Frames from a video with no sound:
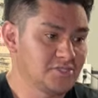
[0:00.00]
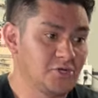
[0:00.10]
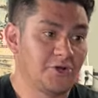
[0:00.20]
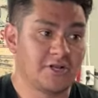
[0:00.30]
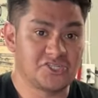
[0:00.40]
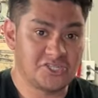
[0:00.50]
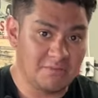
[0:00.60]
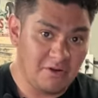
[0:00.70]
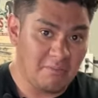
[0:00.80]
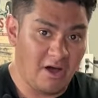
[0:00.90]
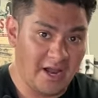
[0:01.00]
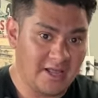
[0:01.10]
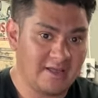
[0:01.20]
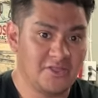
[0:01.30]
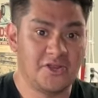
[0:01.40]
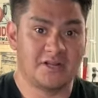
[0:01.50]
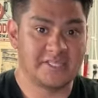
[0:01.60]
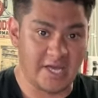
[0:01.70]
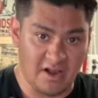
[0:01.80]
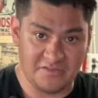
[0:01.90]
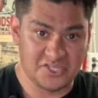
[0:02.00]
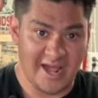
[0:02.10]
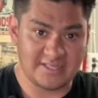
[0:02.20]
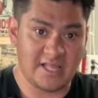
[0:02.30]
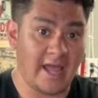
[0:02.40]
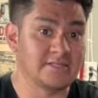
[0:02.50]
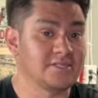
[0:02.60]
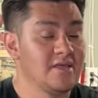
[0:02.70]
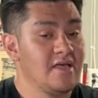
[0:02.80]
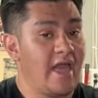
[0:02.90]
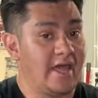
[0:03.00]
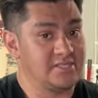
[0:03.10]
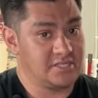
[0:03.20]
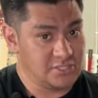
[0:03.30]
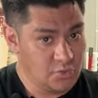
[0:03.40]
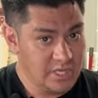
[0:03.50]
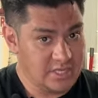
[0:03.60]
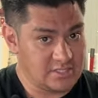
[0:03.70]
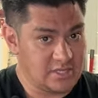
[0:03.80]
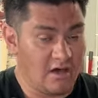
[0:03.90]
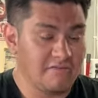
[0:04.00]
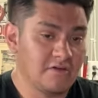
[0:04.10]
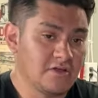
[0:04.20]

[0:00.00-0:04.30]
So you're gonna shim your body, then you're gonna take it off the jack stands, and it's gonna tweak itself.